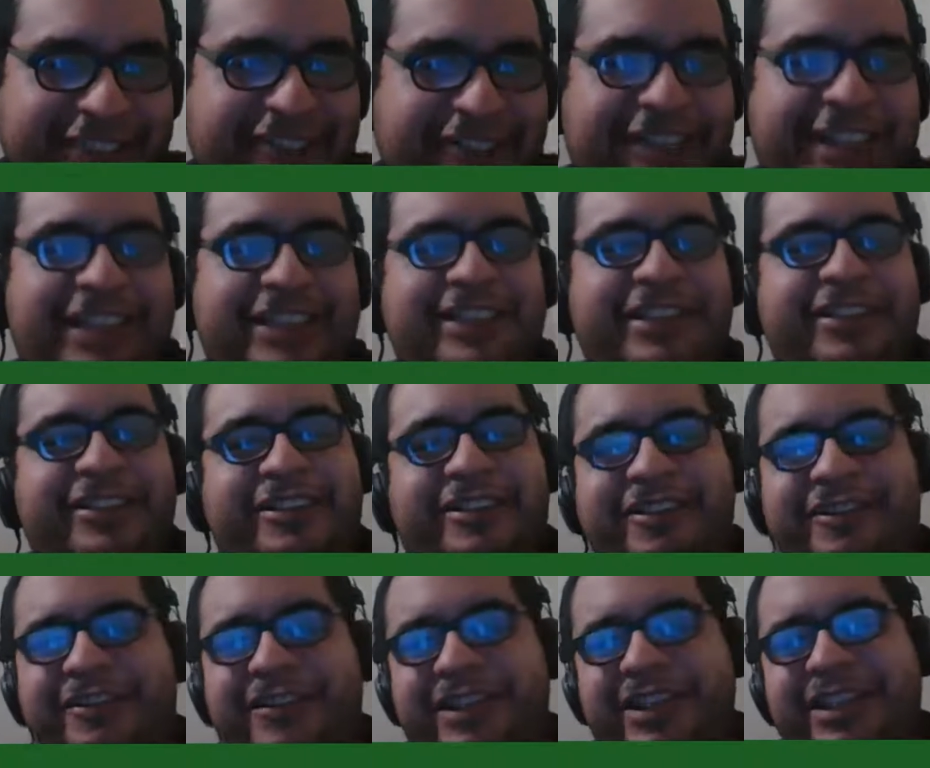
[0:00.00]
either
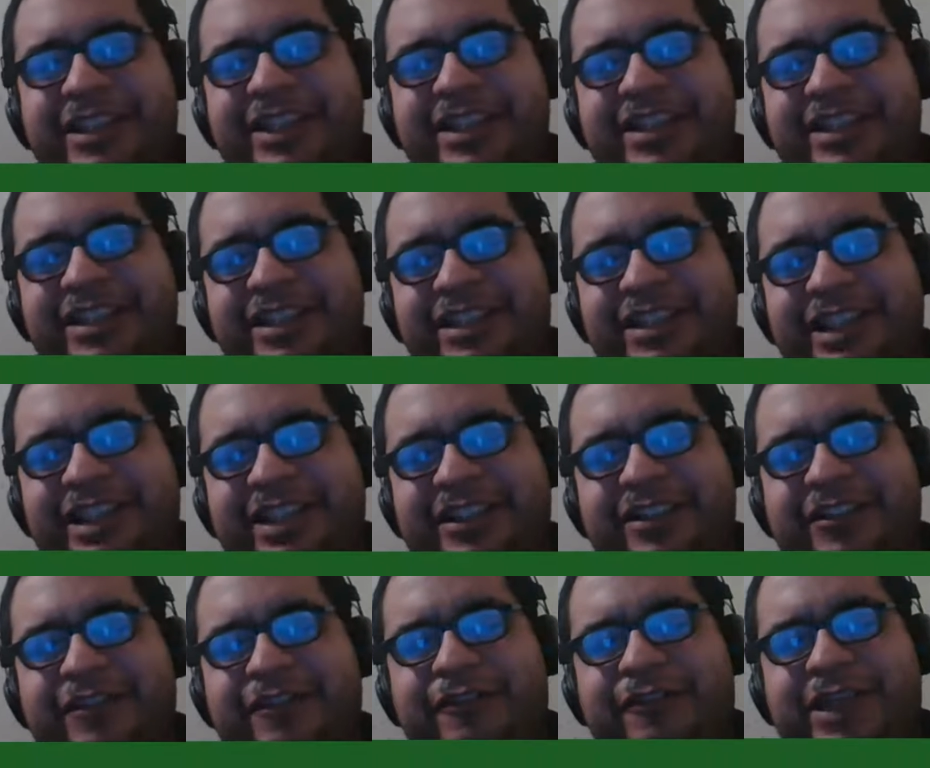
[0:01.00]
once a
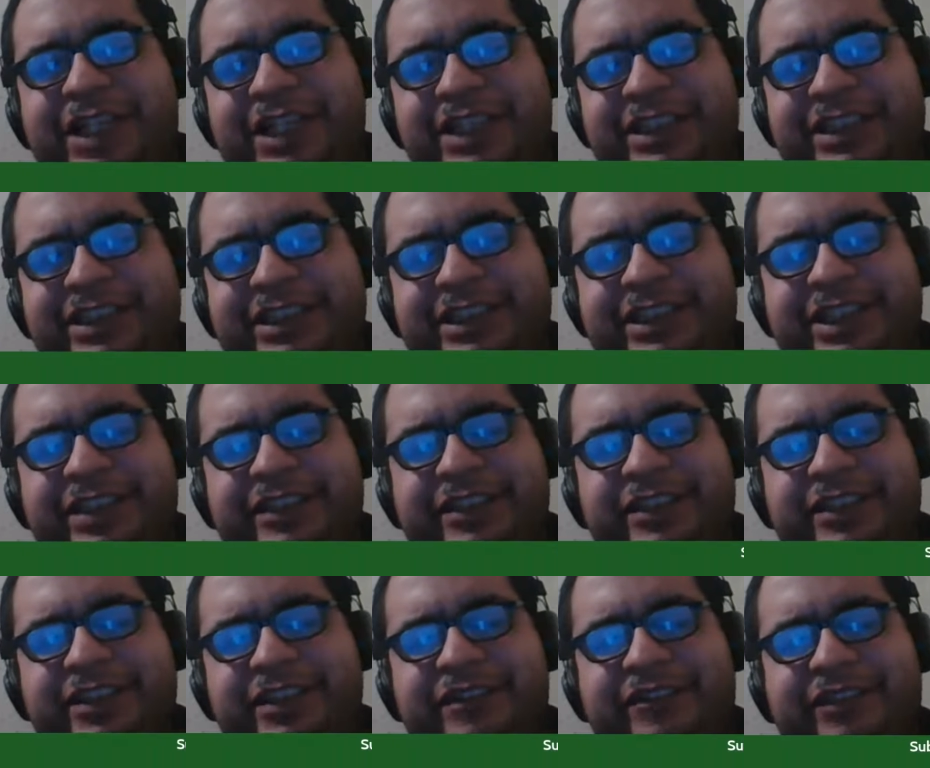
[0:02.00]
month, once a
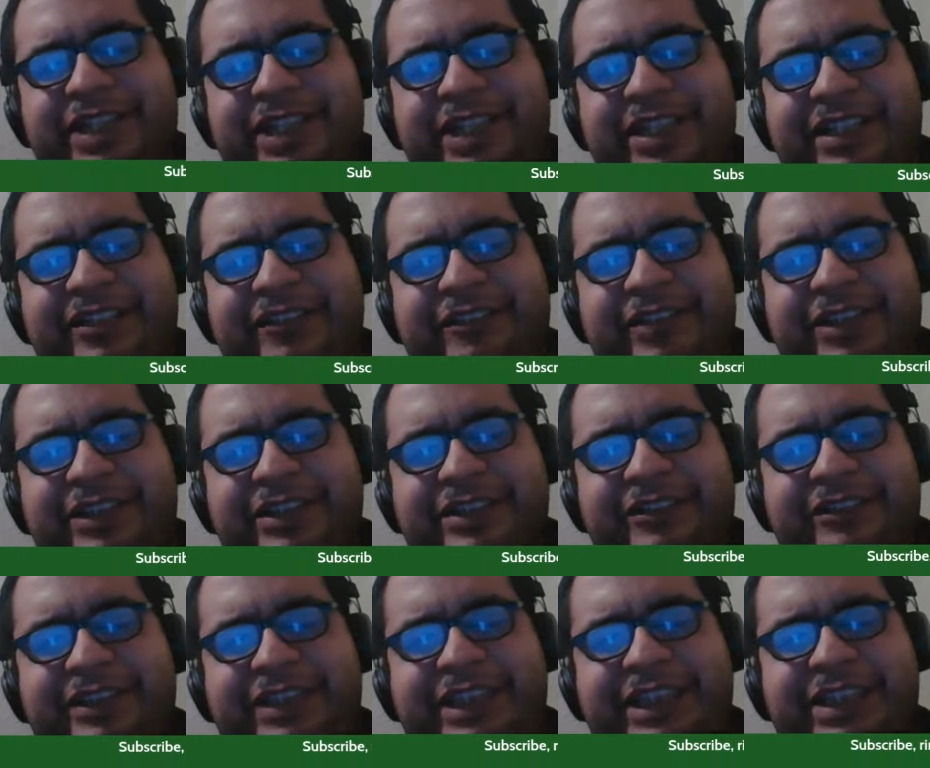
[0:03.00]
week, once every 2 weeks,
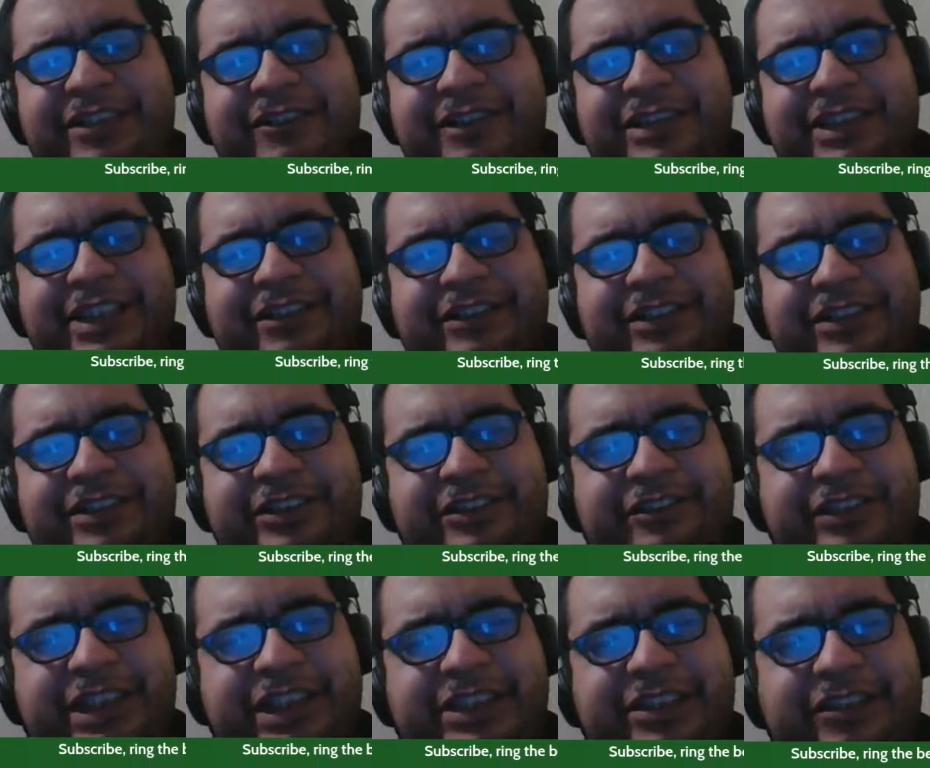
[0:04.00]
or whenever they need
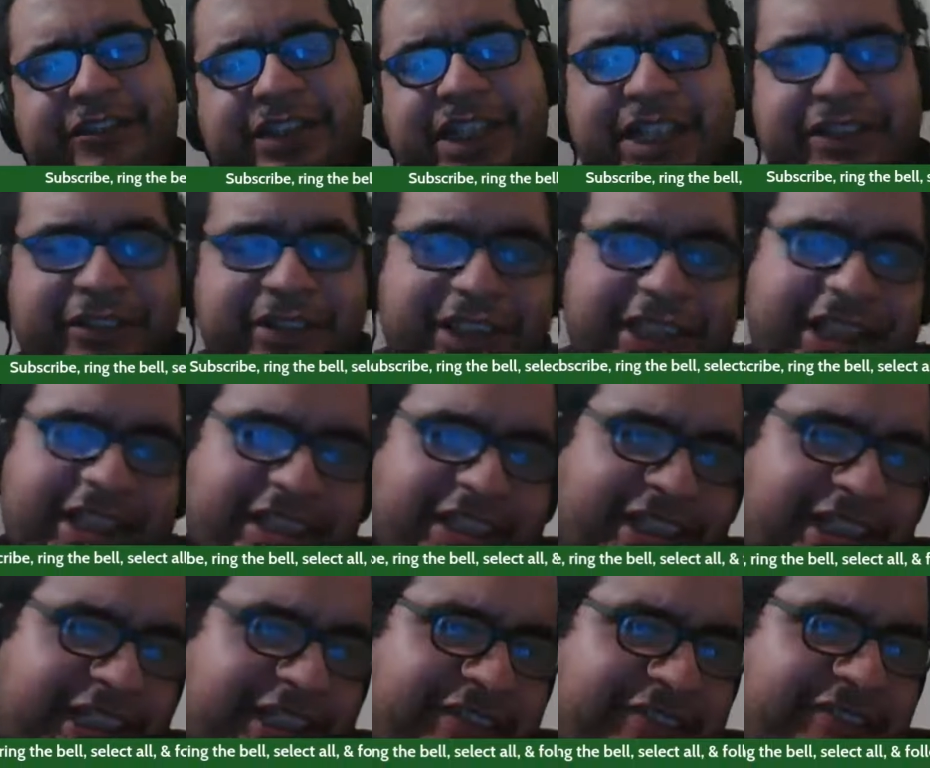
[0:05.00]
more food.
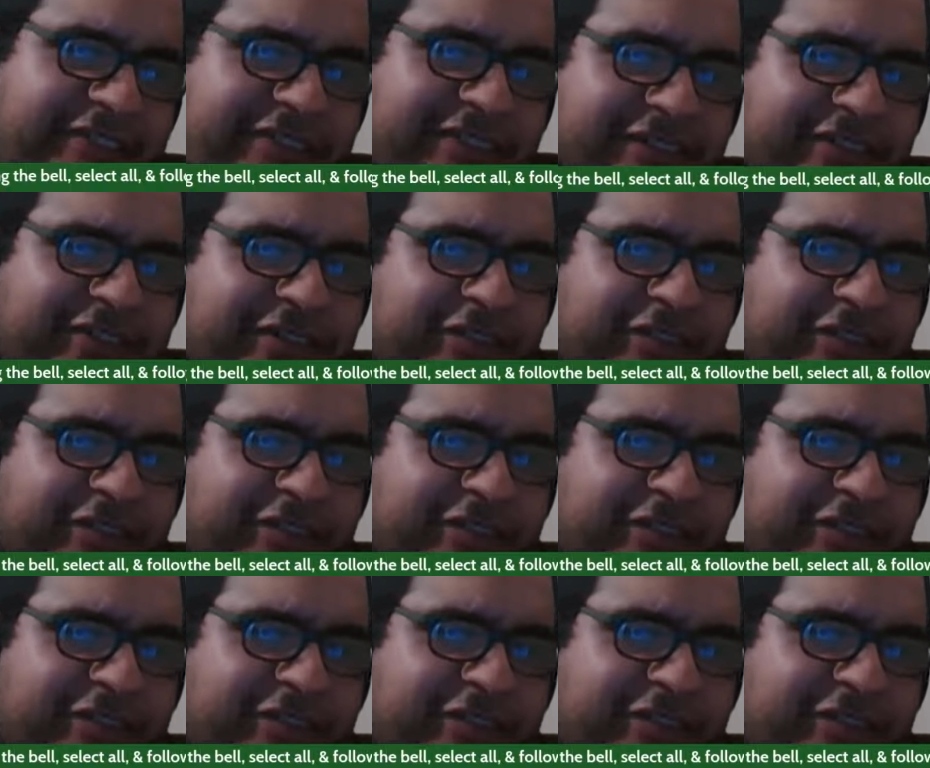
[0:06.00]
Okay.